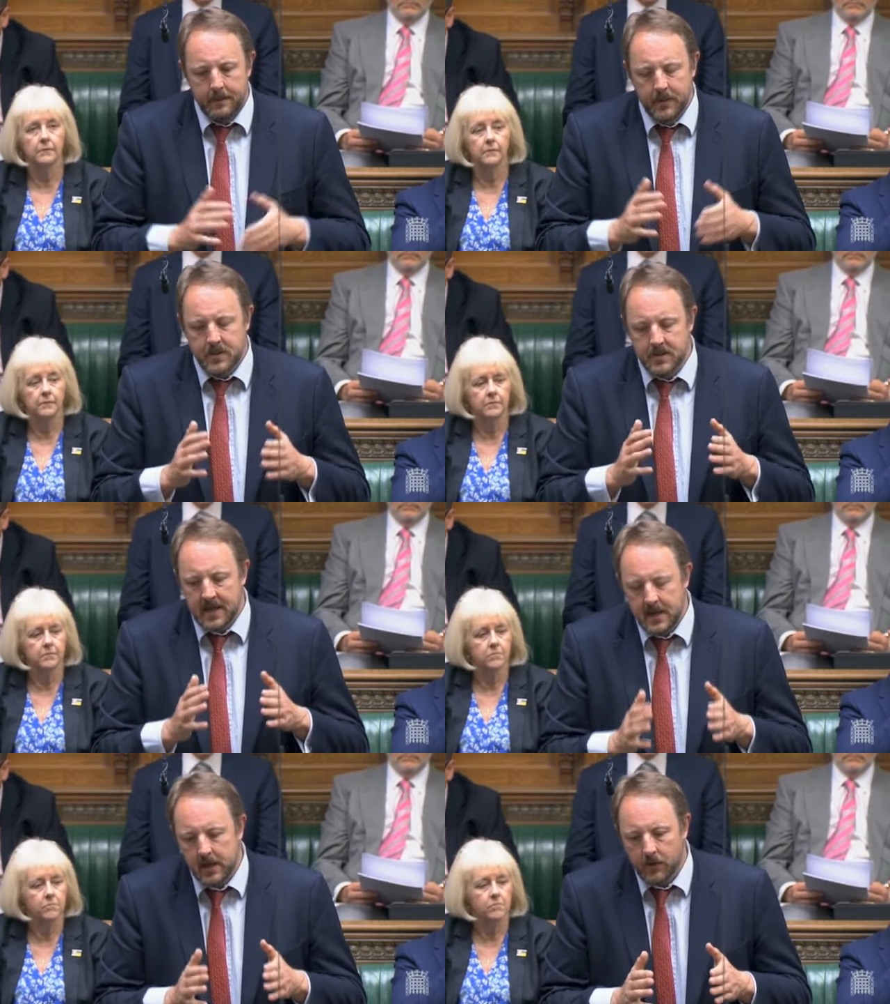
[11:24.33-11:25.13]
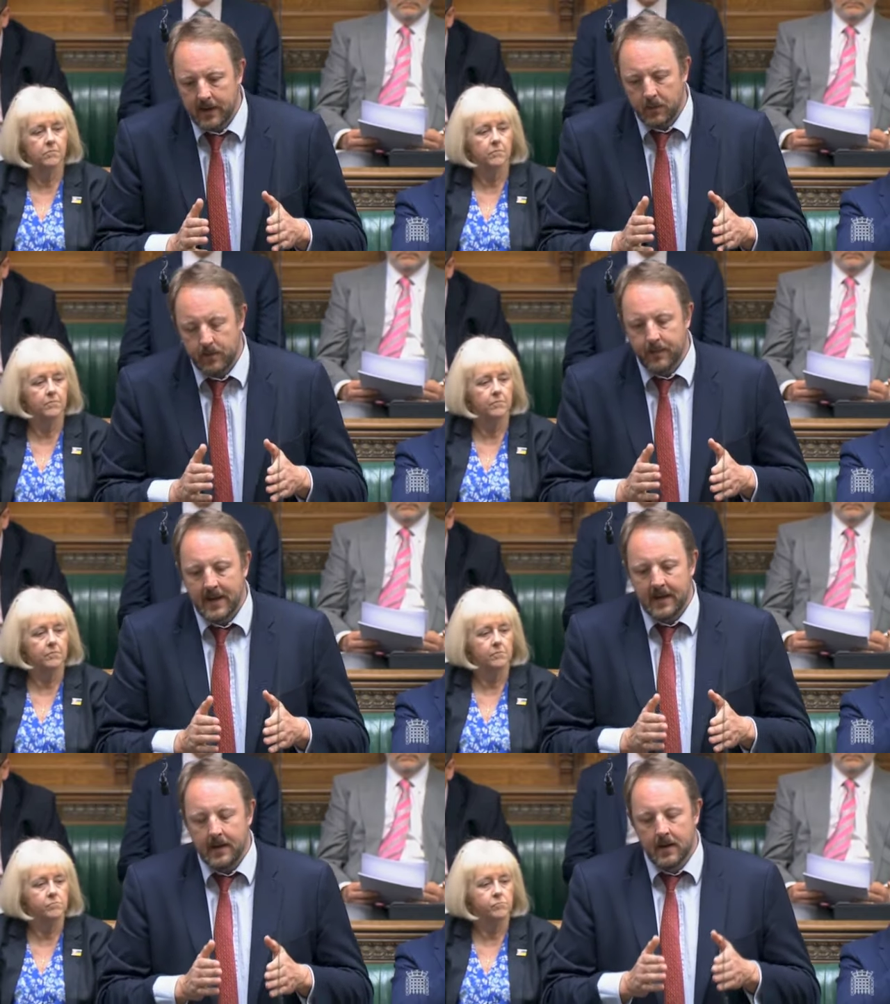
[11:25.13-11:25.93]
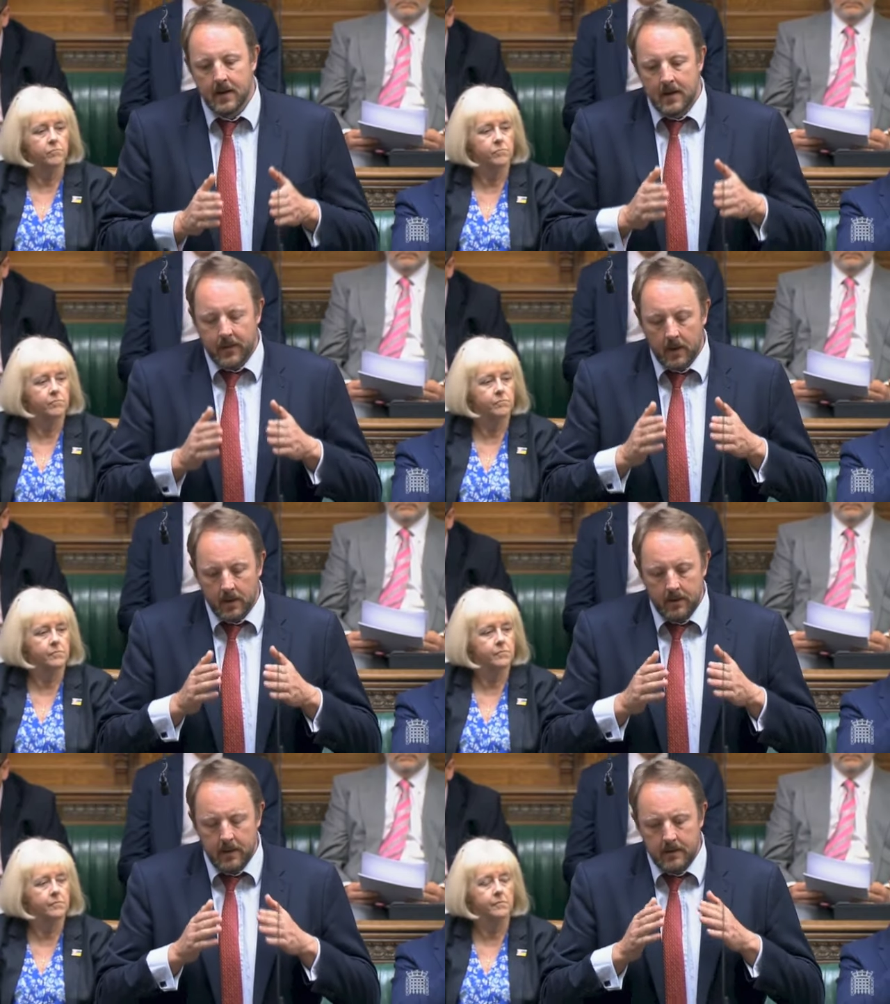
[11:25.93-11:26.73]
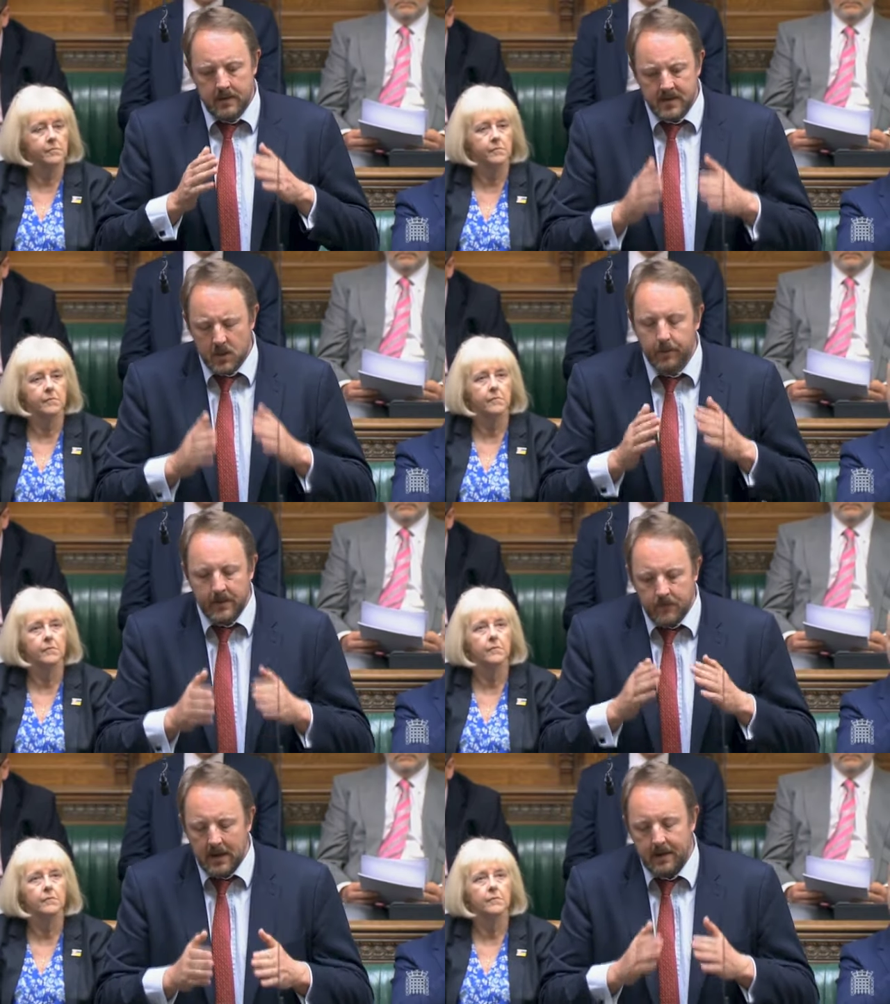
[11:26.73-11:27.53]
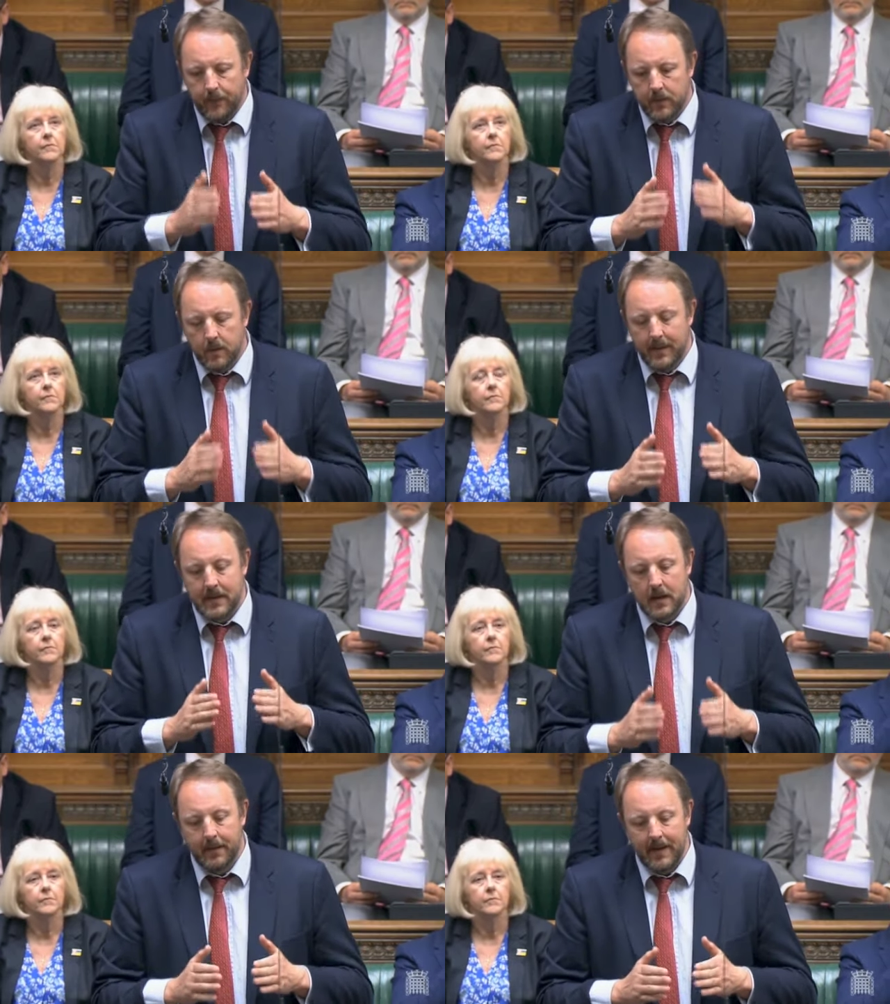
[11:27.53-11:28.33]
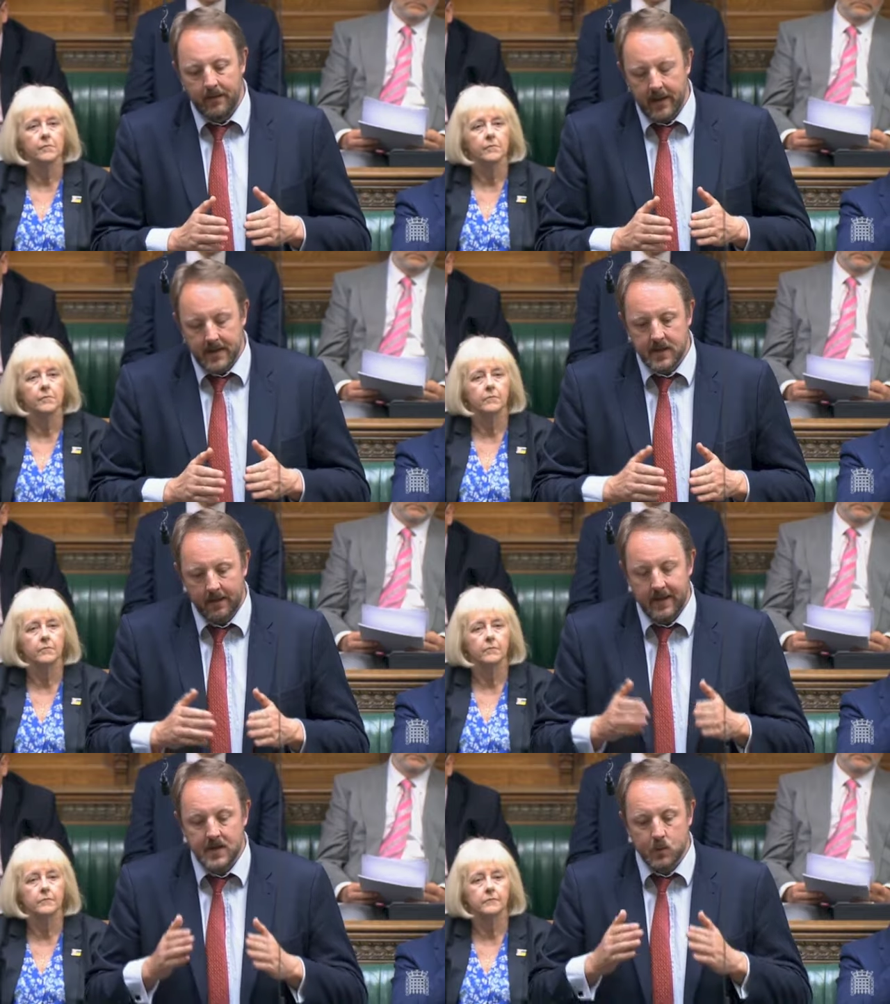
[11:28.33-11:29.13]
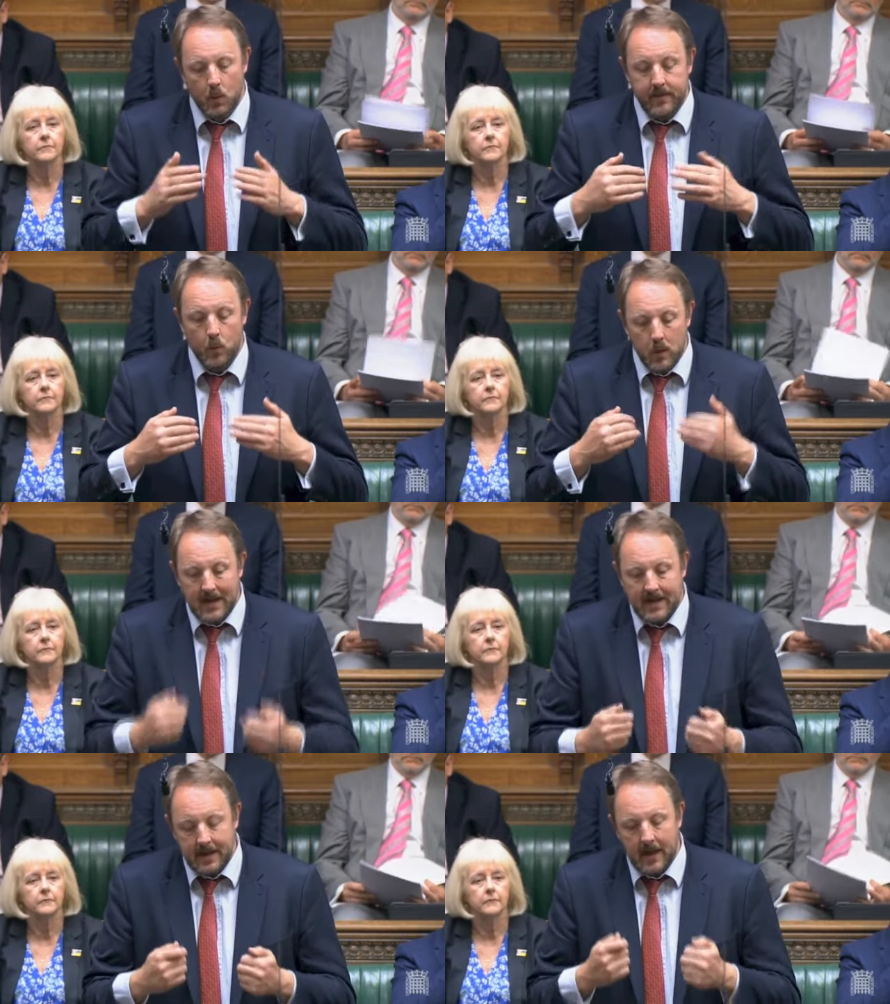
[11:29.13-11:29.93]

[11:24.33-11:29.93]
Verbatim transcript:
Speaker 1: But does he agree with me that there's something really fundamental about this, and that is whether we,